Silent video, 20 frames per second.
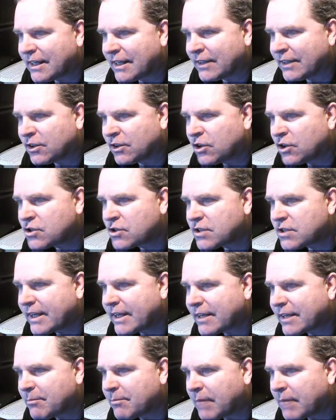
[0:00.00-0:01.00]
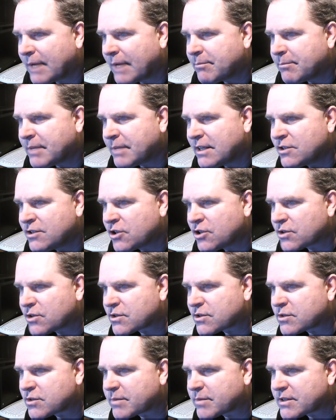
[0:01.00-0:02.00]
It looks like it might be
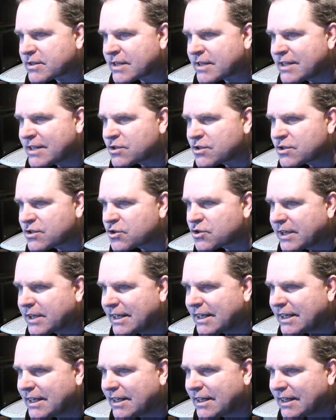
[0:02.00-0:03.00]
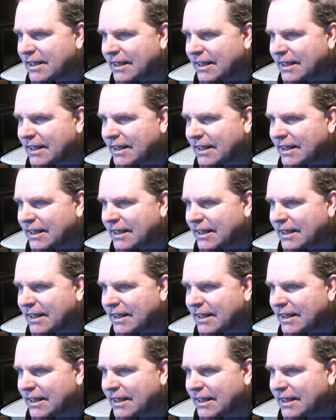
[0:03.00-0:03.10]
Joseph Smith's history